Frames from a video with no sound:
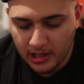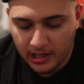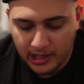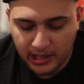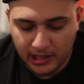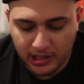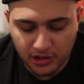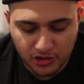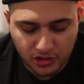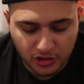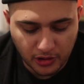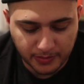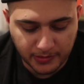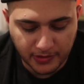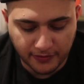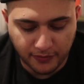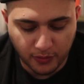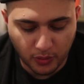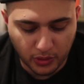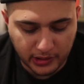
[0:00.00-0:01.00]
it can shoot up to
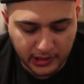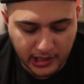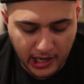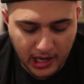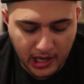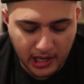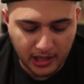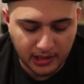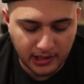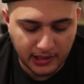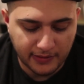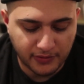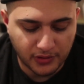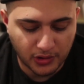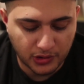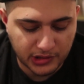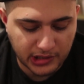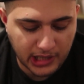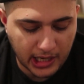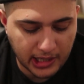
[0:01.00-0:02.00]
4K, even though
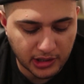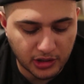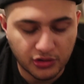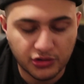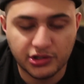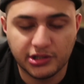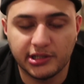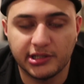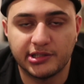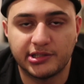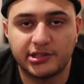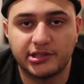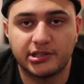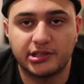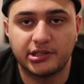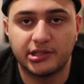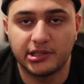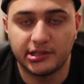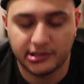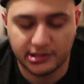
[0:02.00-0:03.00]
it's kind of
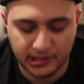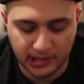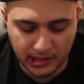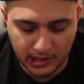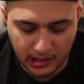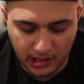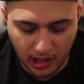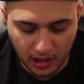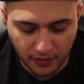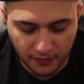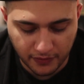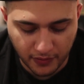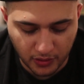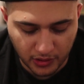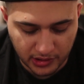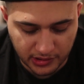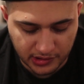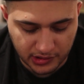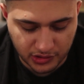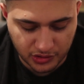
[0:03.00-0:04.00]
useless since the
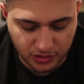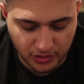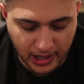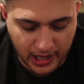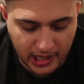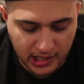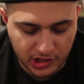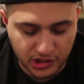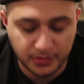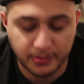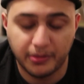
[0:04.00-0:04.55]
autofocus is trash.